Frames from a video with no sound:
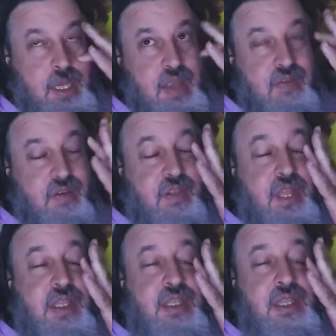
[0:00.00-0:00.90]
If
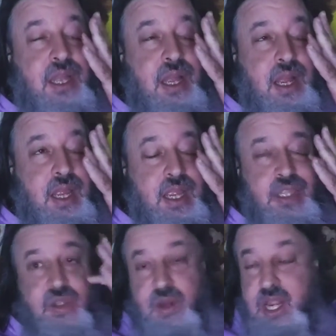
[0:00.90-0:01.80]
everything is a lie,
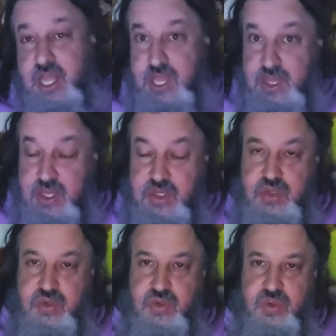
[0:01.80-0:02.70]
is there anything
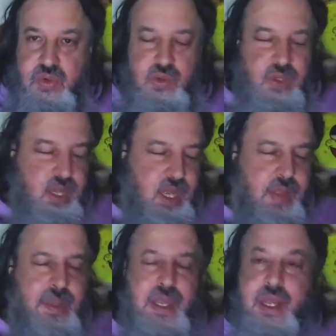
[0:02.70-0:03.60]
that's true?
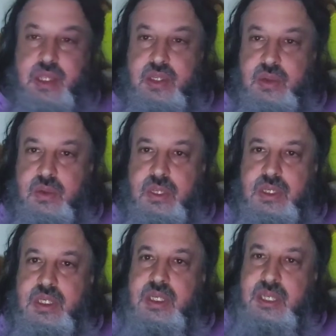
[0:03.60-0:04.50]
And the answer
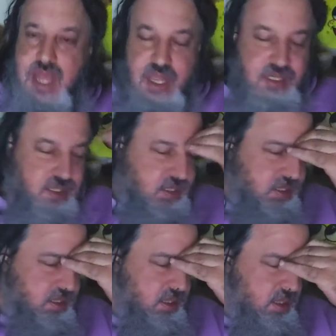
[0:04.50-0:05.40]
is yes.